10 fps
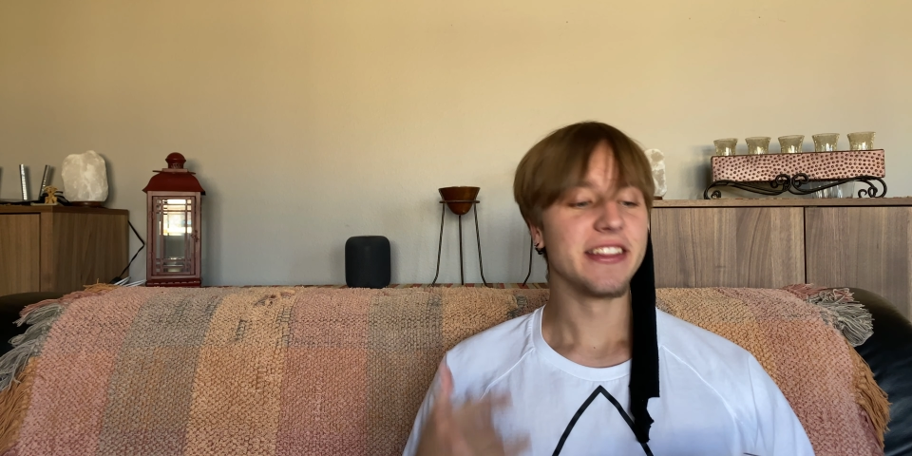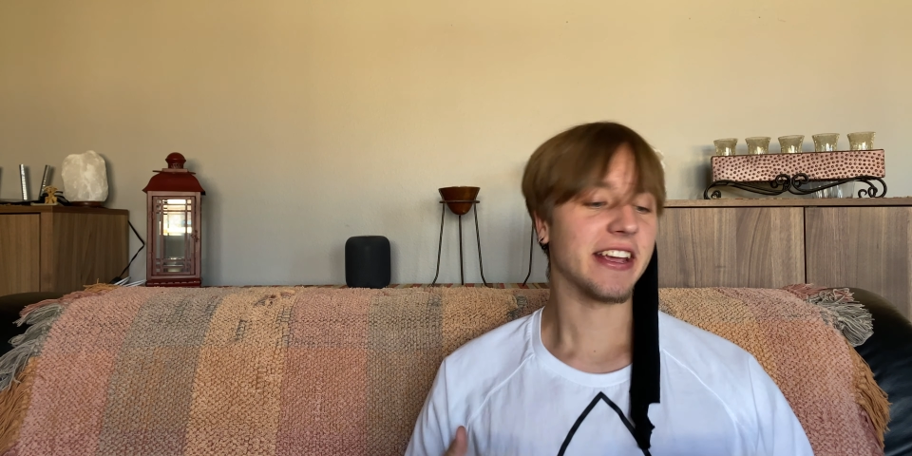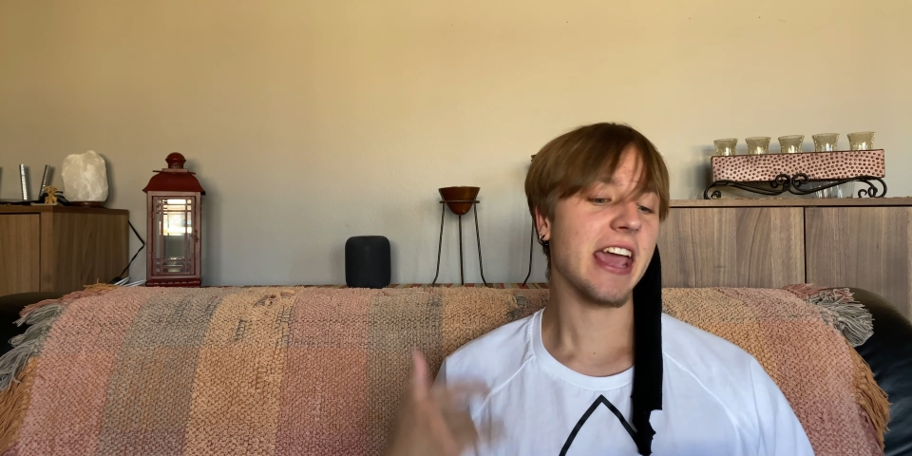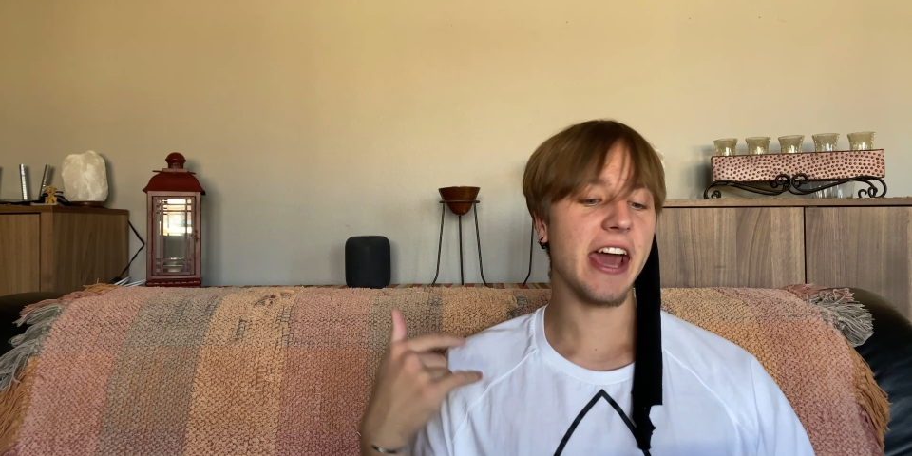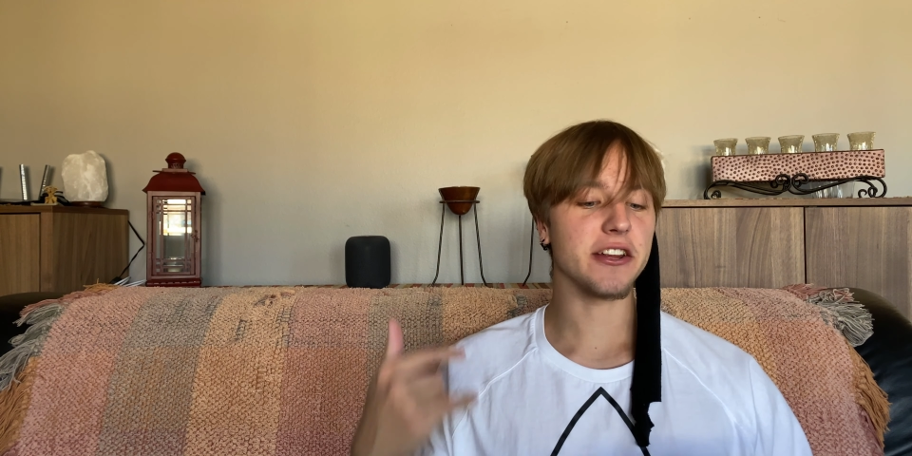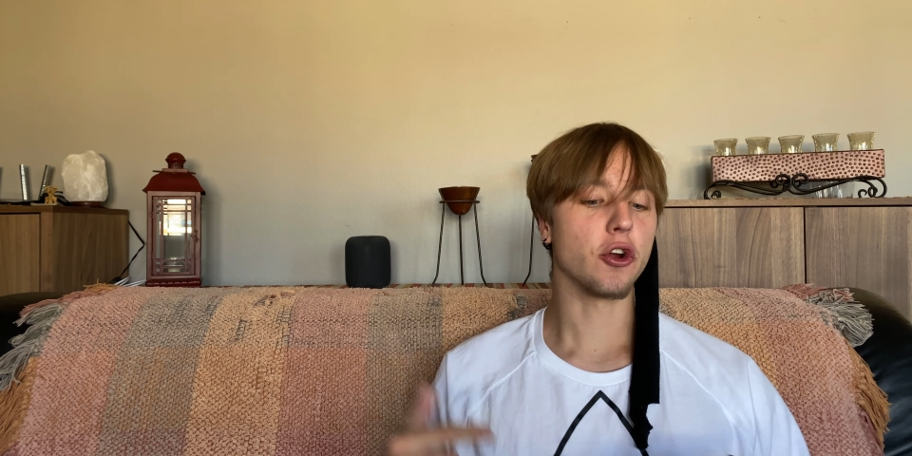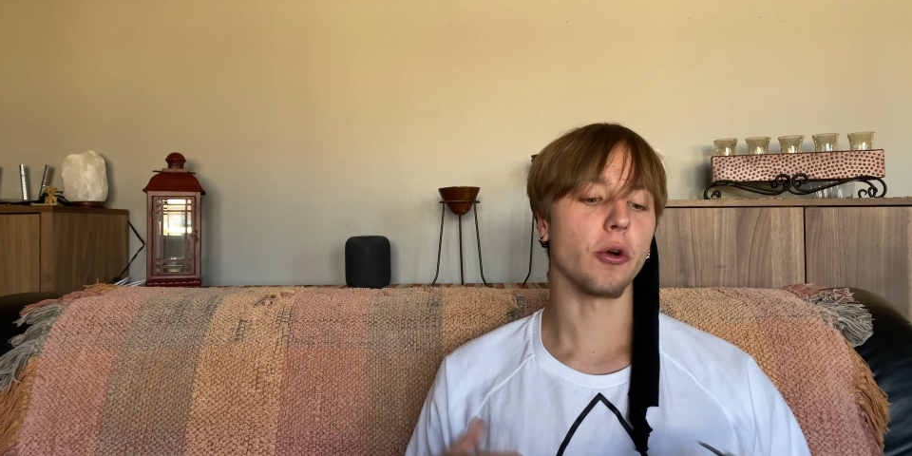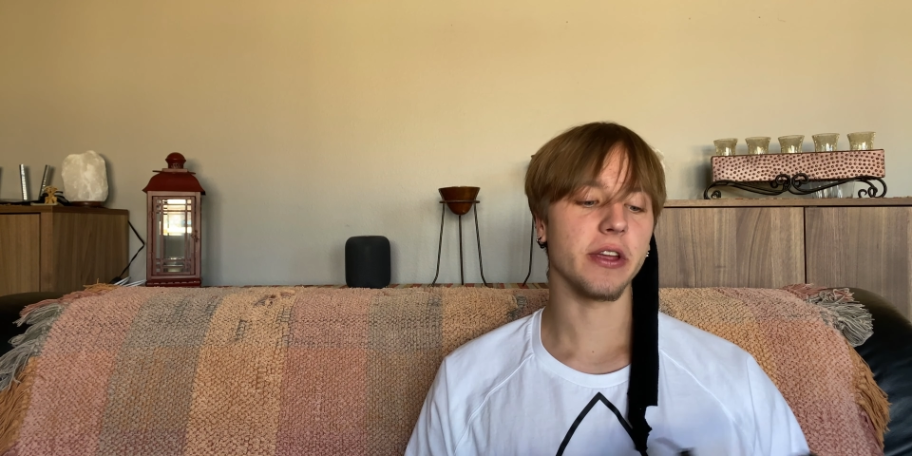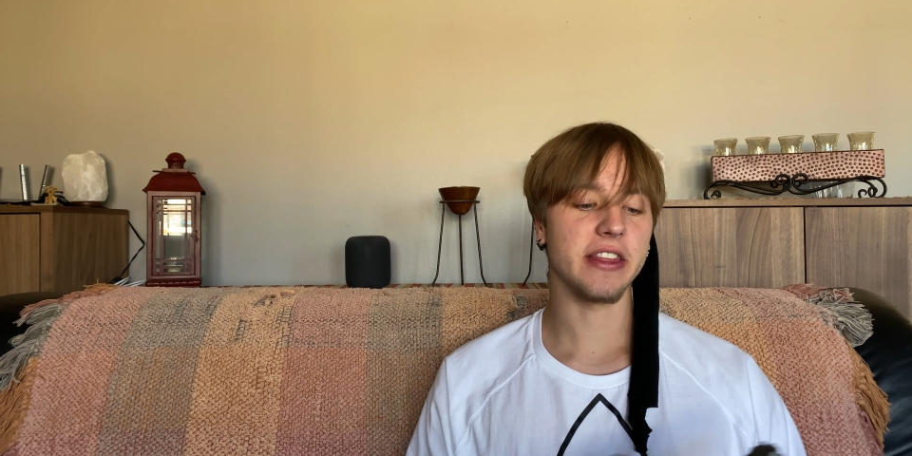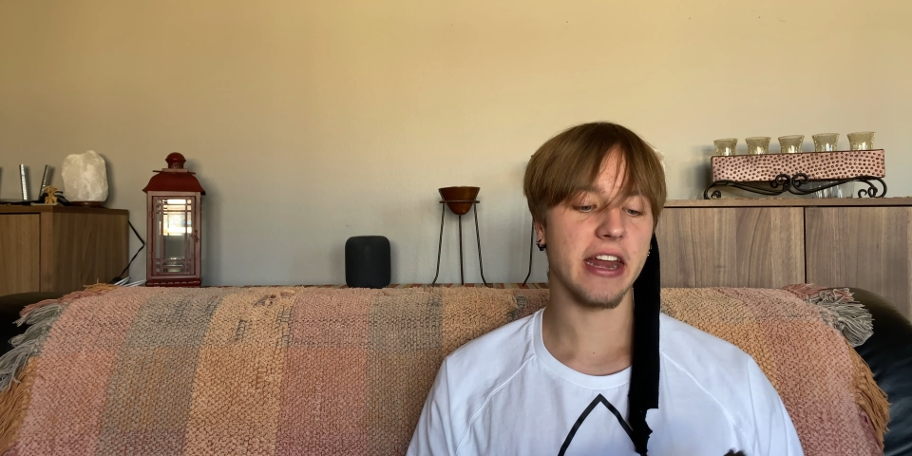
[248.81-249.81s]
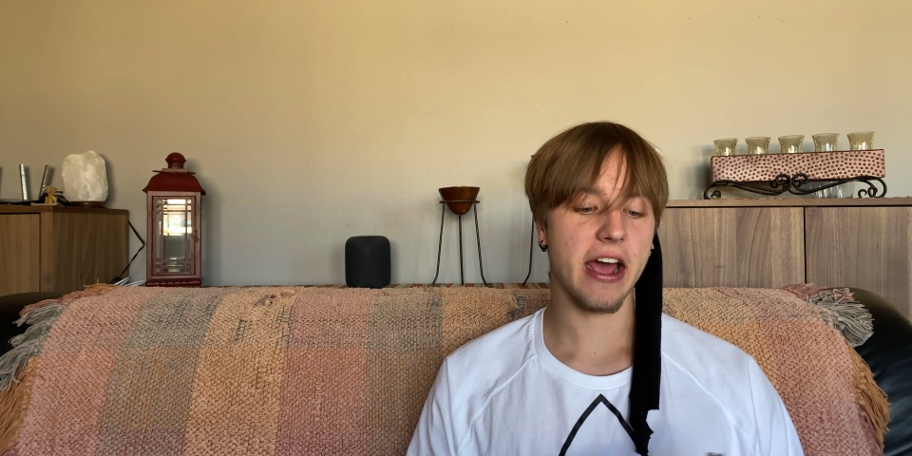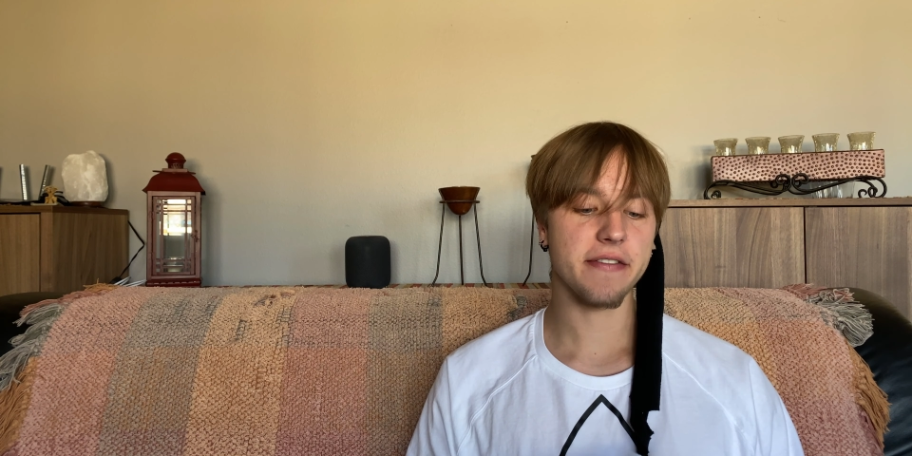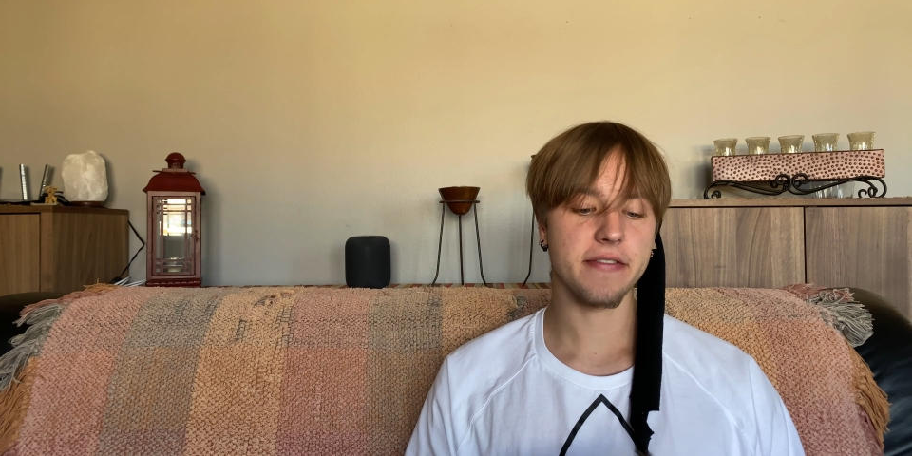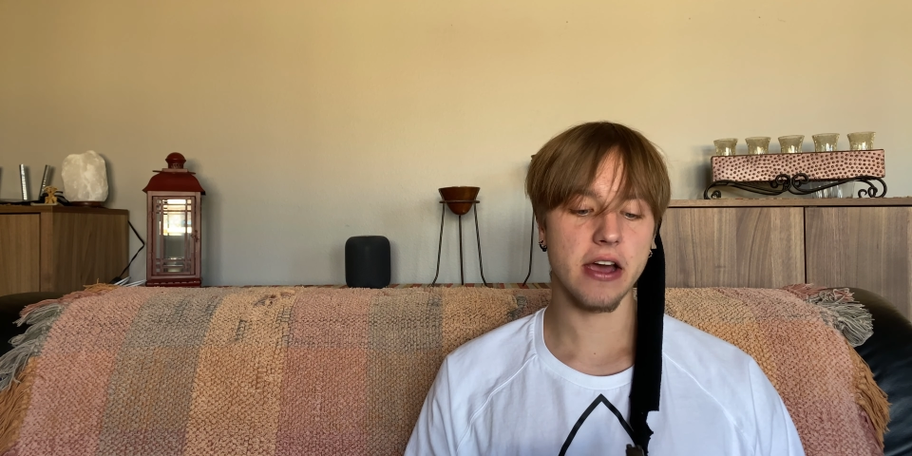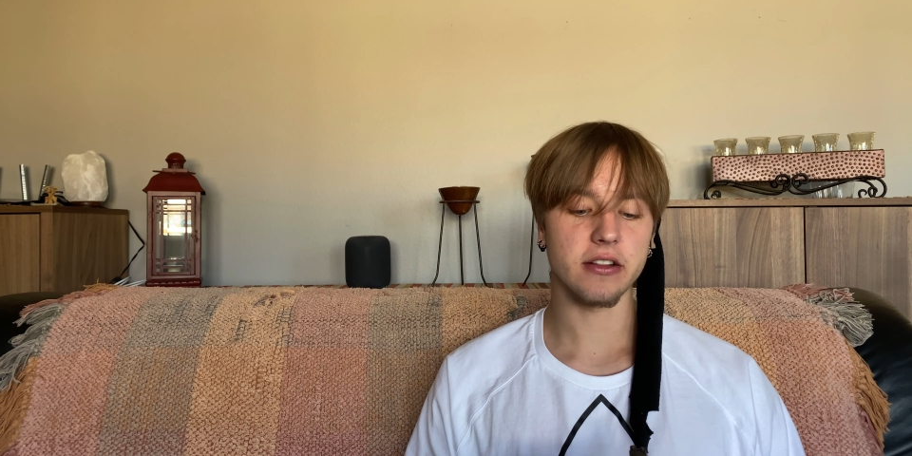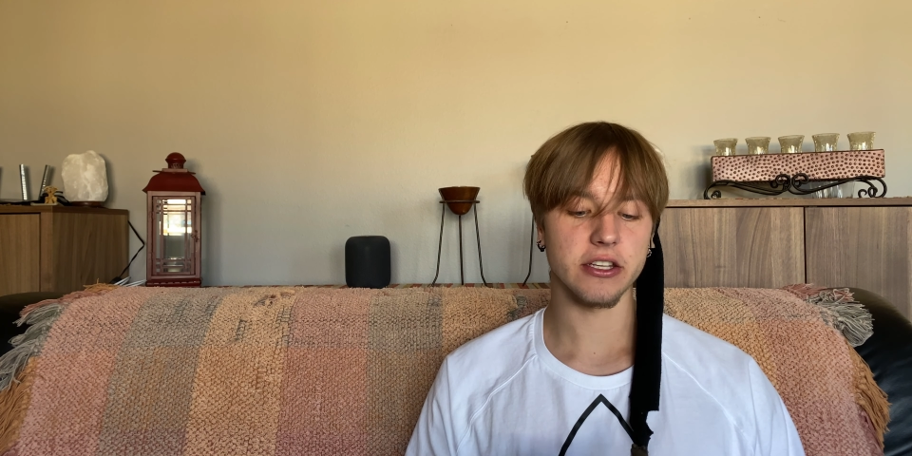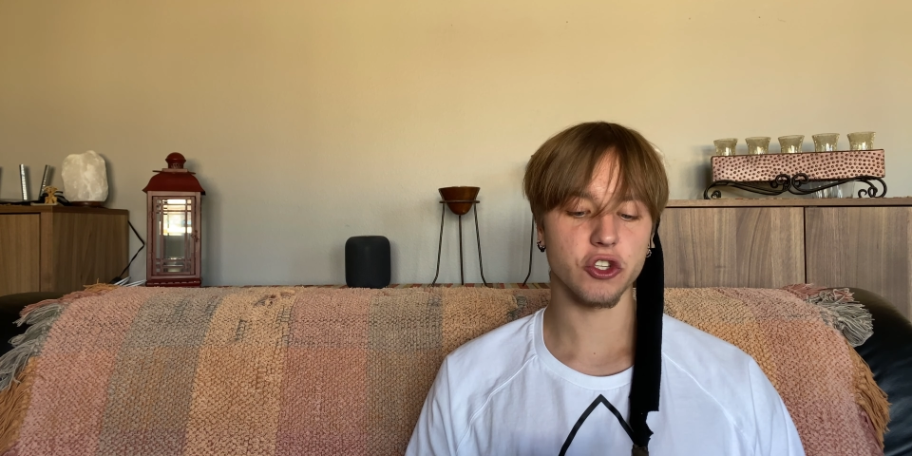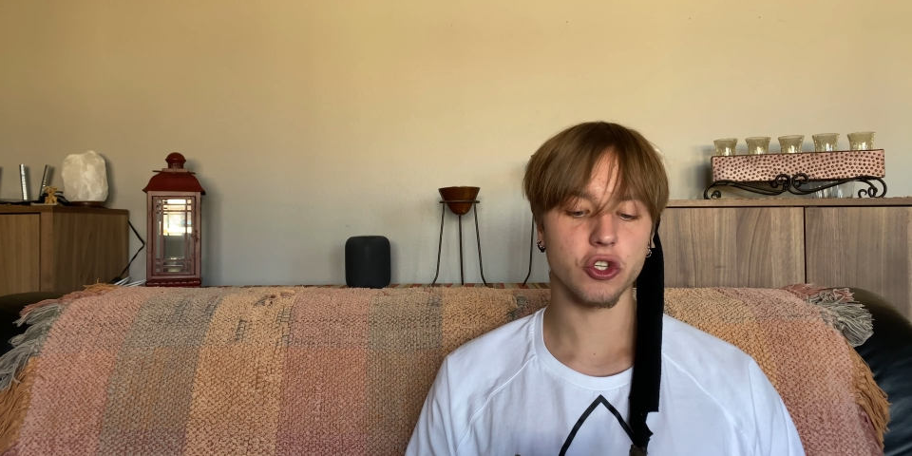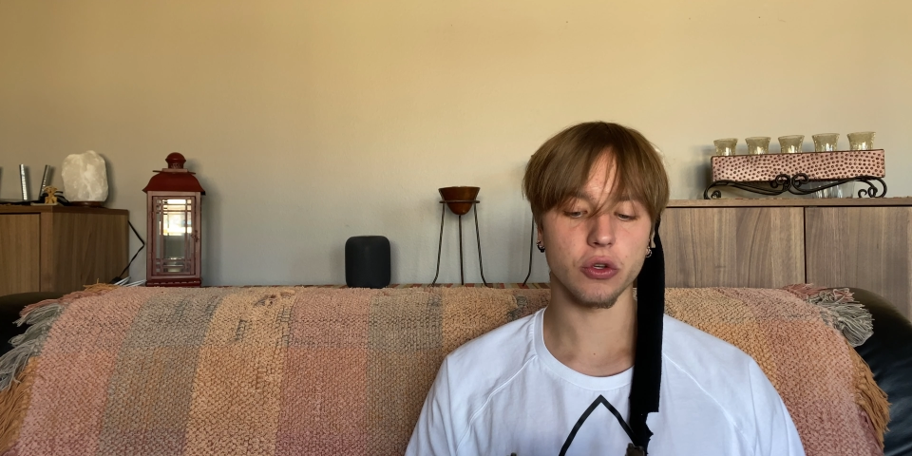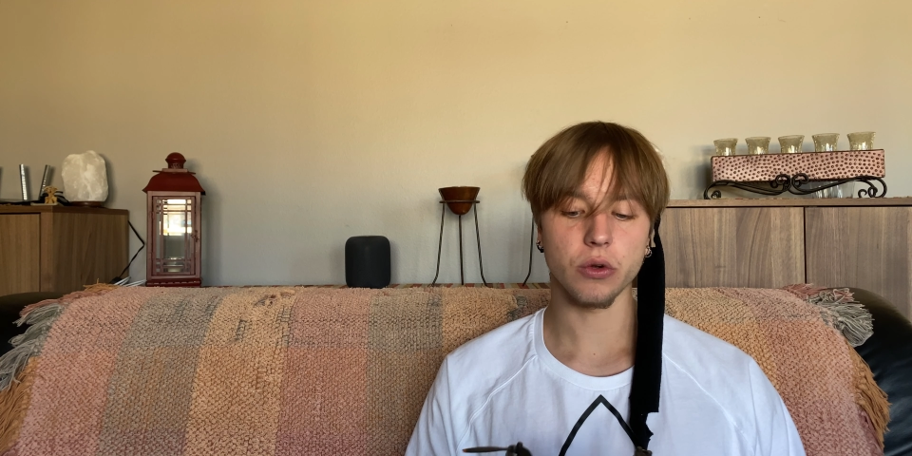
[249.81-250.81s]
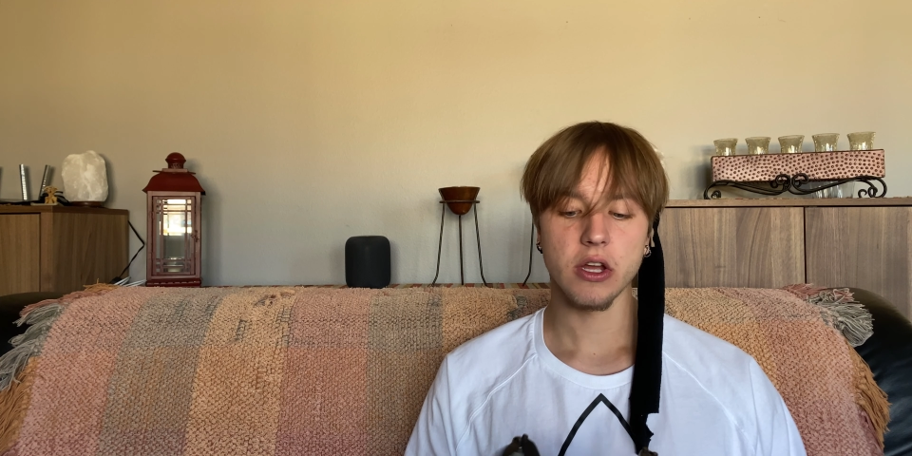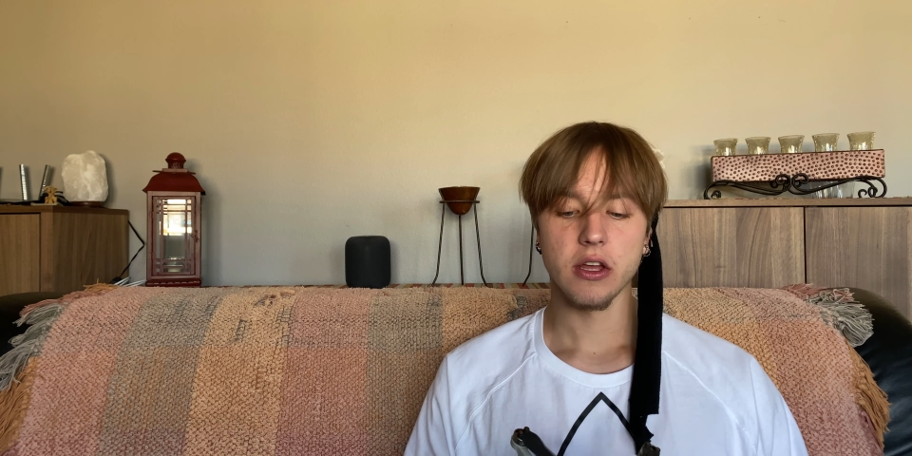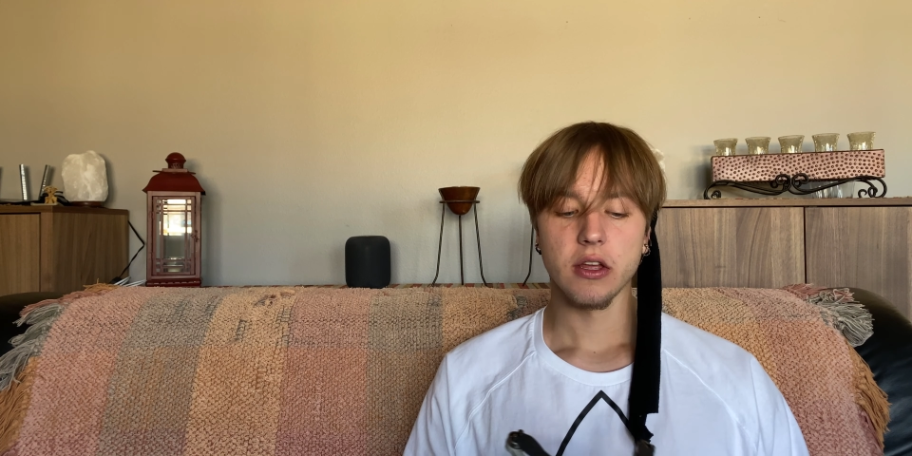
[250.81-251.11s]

the category that I fell into.